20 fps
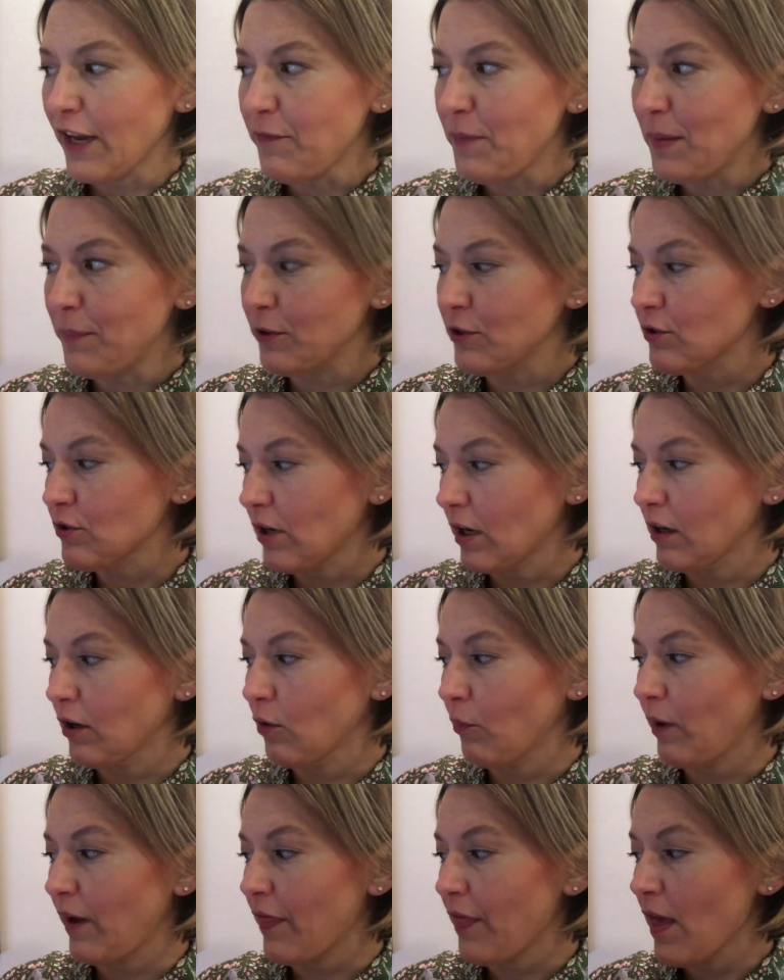of people struggle
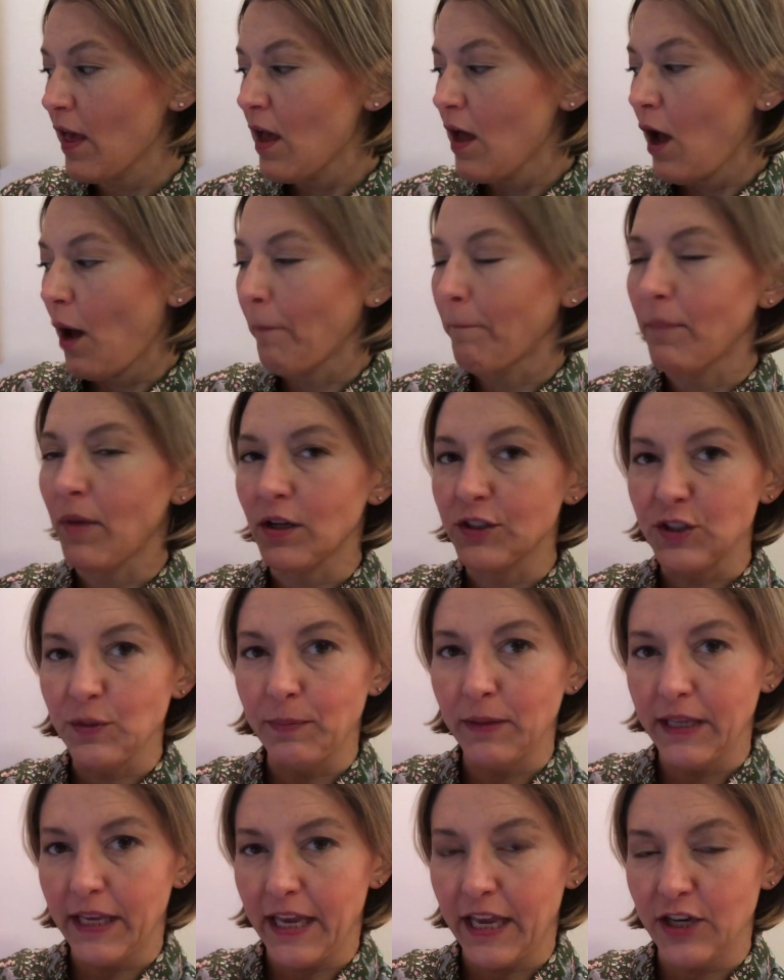with
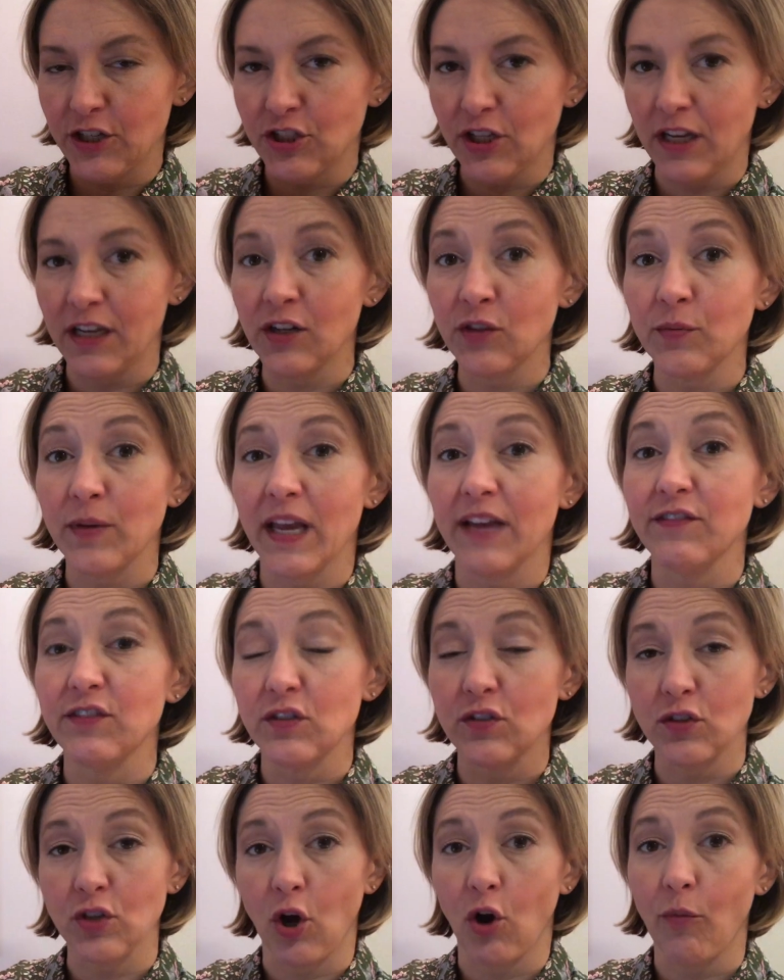multiplication because we have
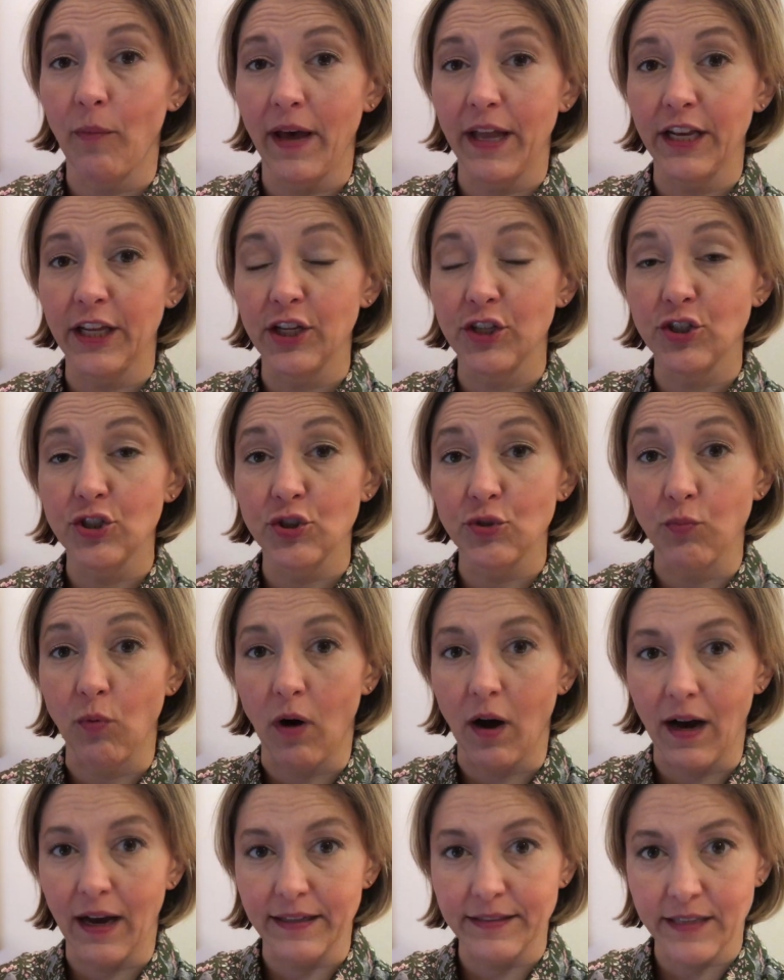so many
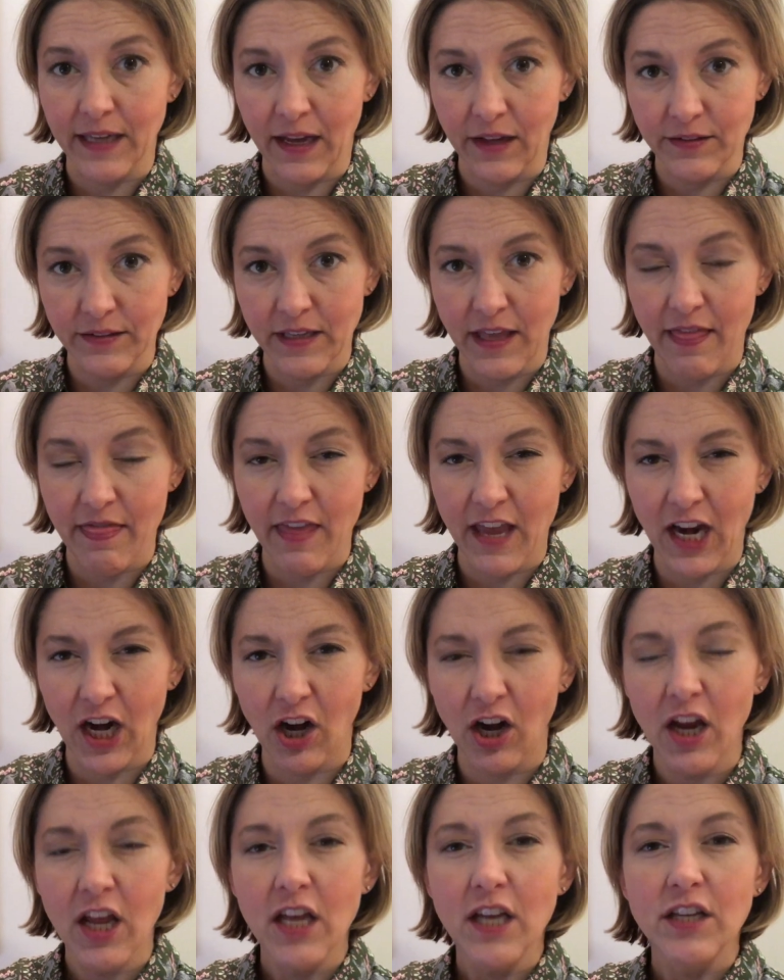schwa sounds in
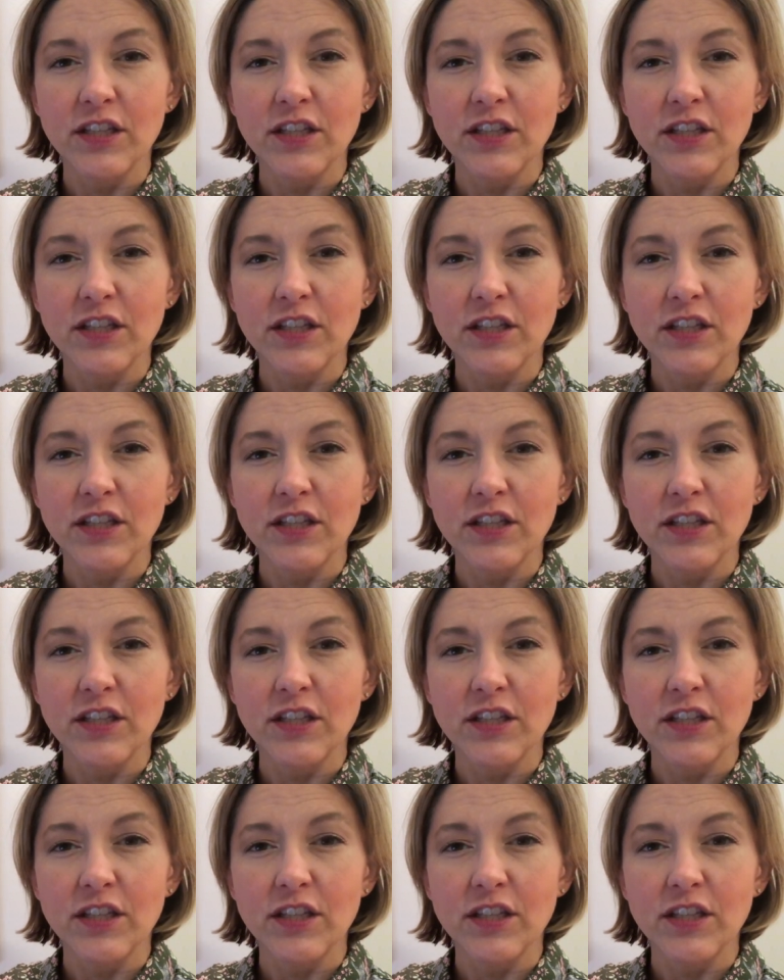there.